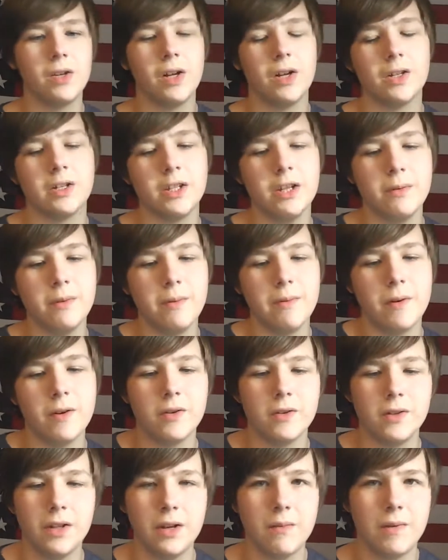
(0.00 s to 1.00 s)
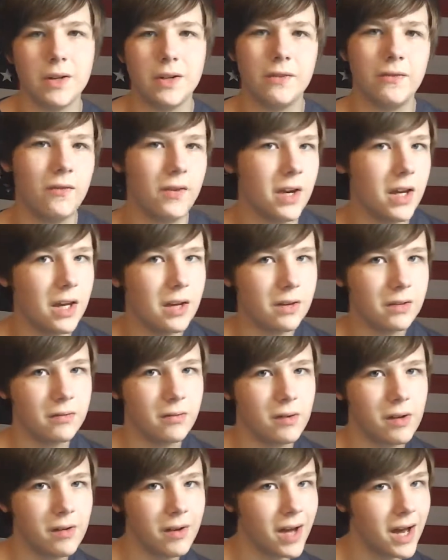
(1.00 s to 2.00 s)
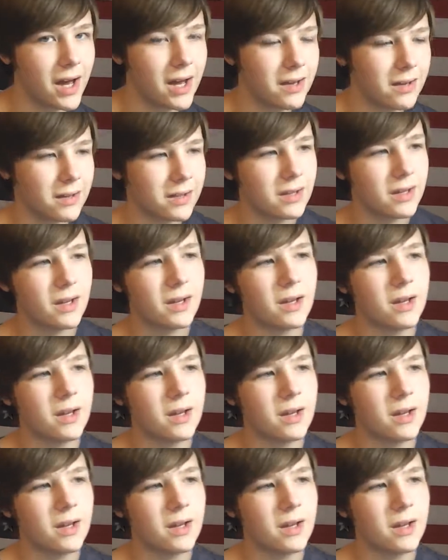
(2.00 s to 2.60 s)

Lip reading: I'll still be posting a bunch of videos for you guys,